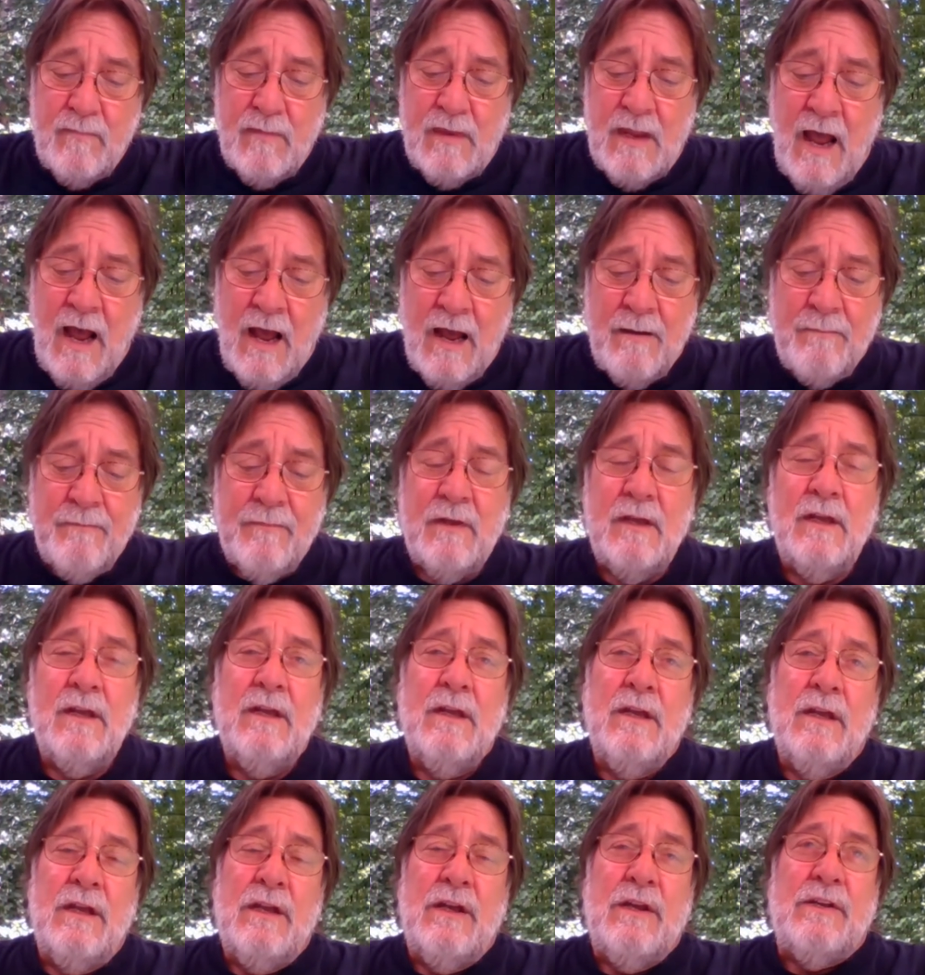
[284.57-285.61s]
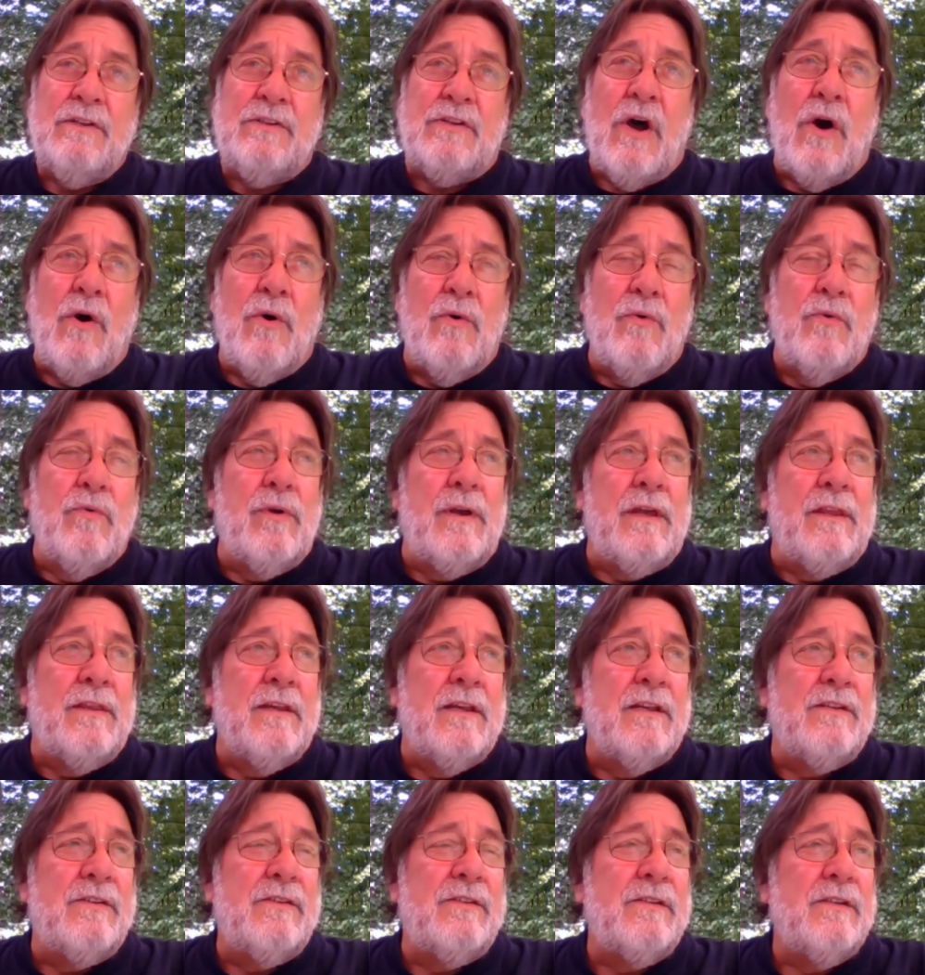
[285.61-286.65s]
Um, so in
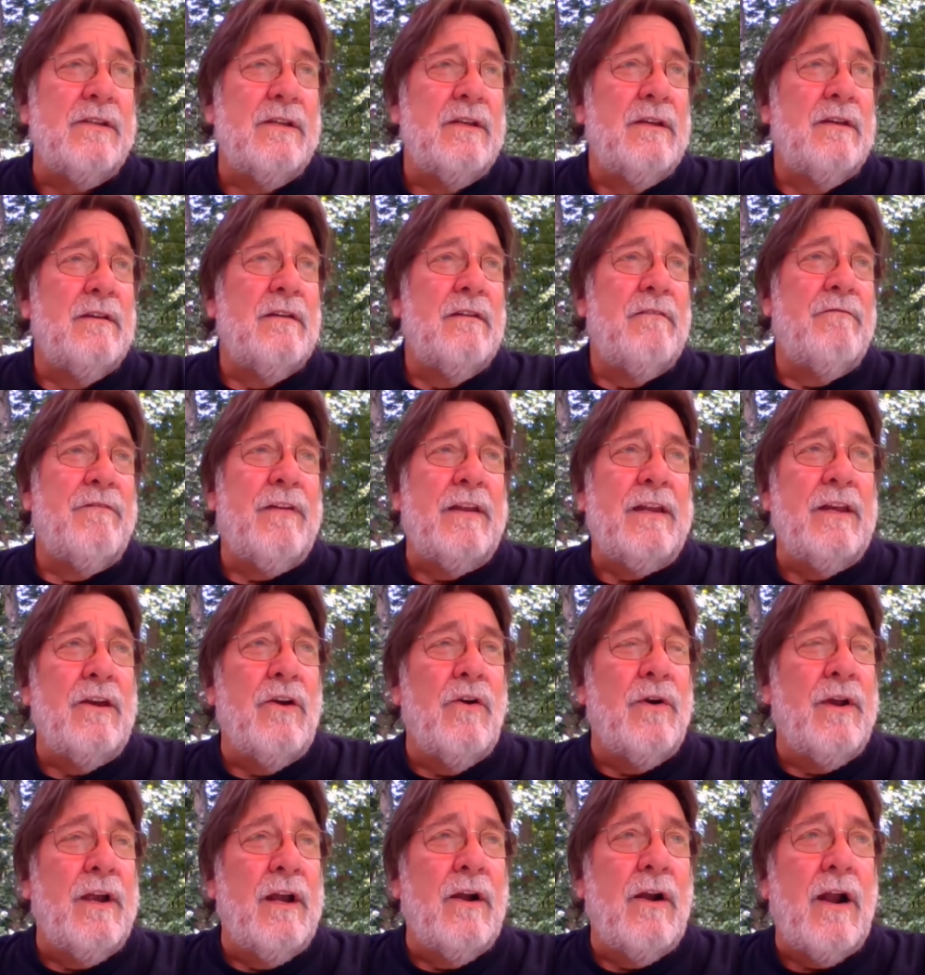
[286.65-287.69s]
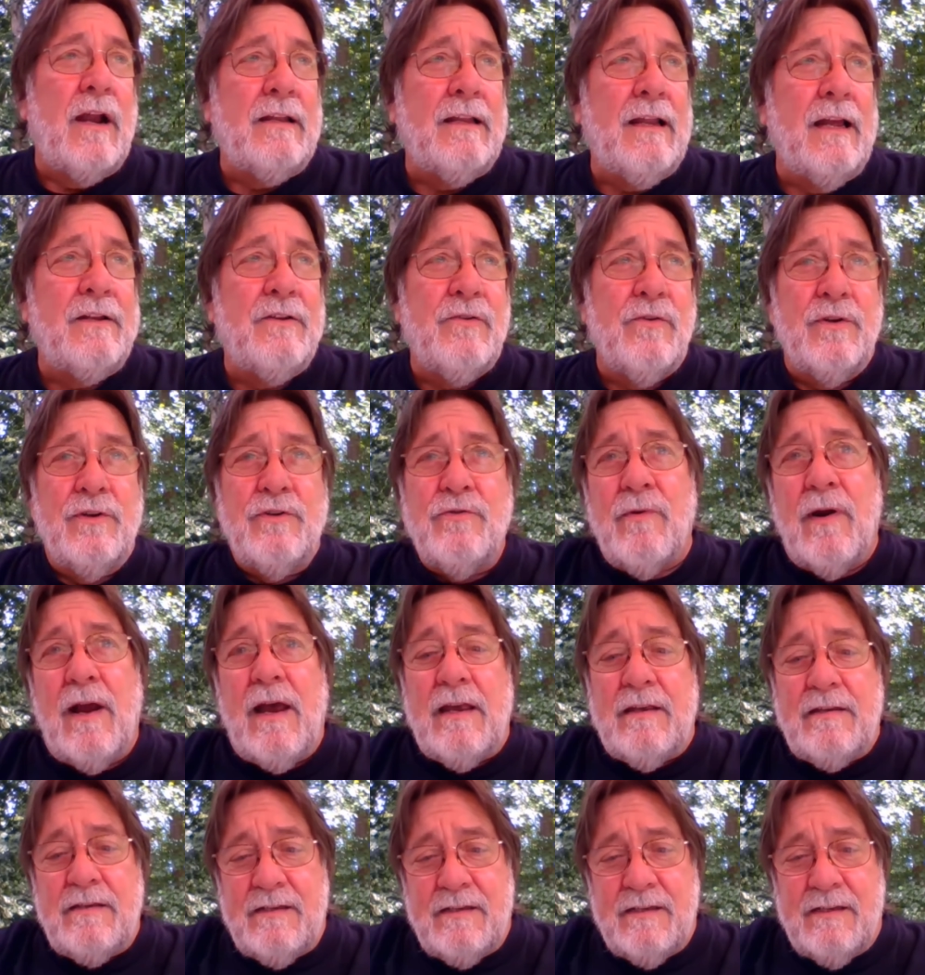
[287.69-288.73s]
this video here, I'd like to
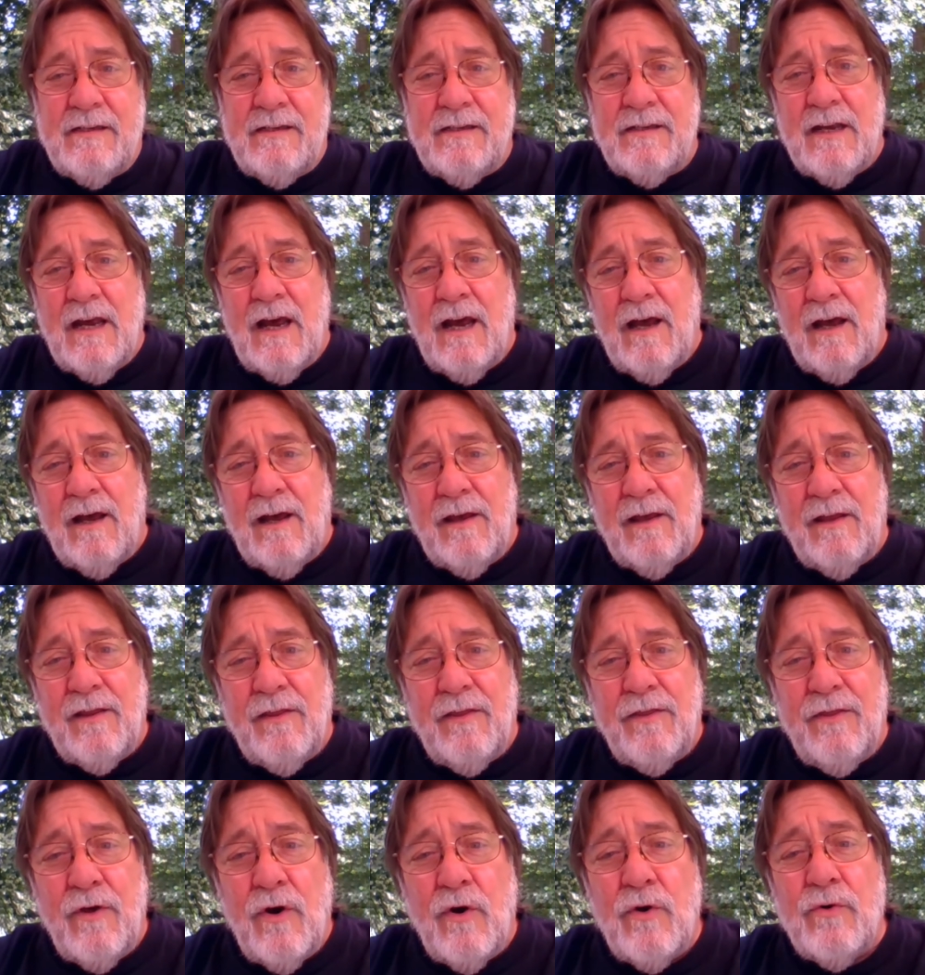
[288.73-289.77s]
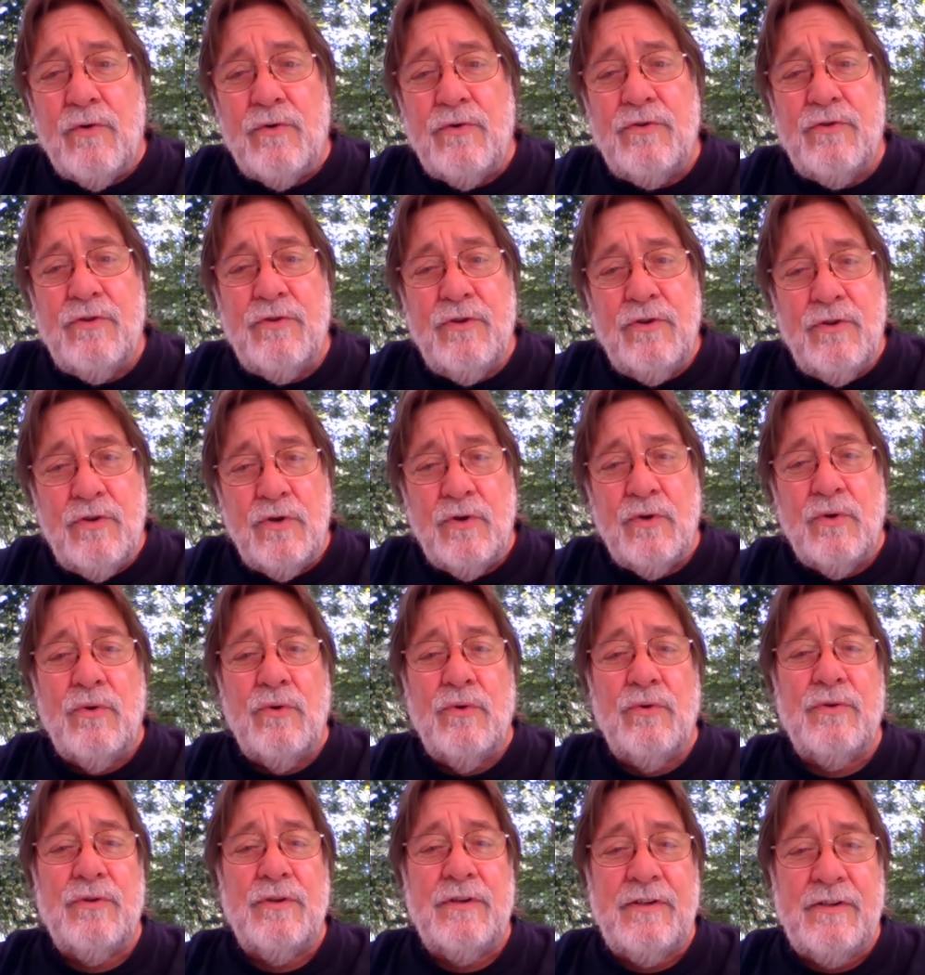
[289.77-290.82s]
address uh, those
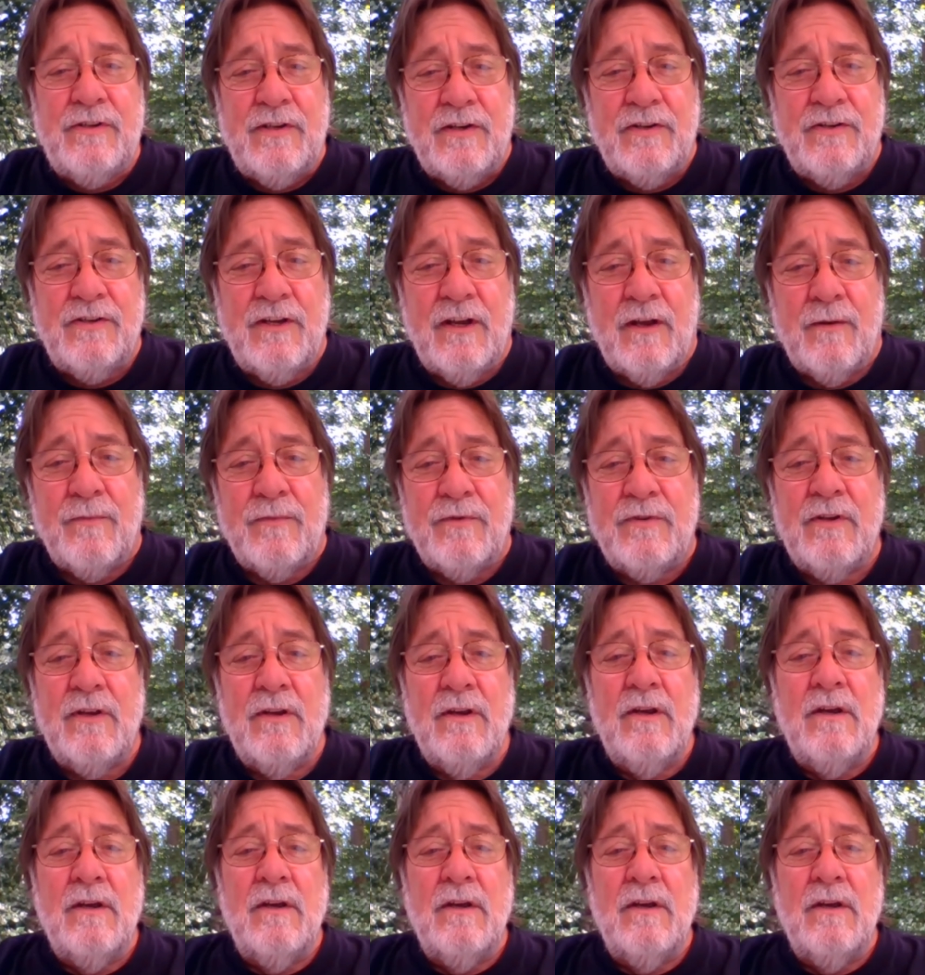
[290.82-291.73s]
two systems,